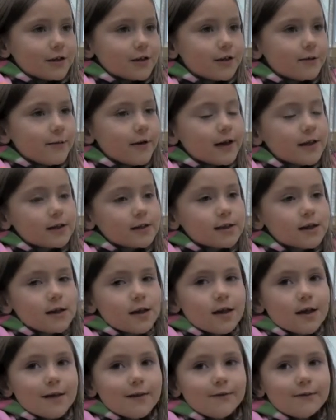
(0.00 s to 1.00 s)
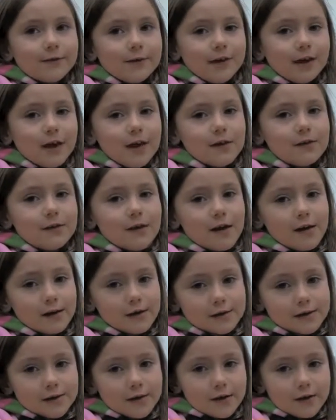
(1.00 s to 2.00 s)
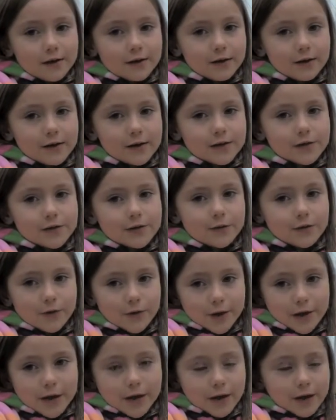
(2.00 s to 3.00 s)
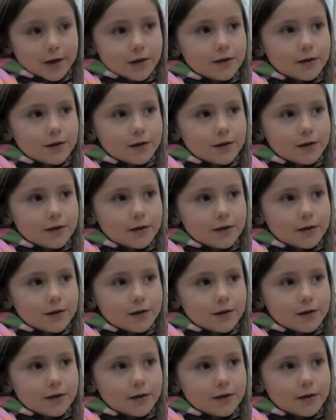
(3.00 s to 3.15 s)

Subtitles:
she makes a lot of details on the story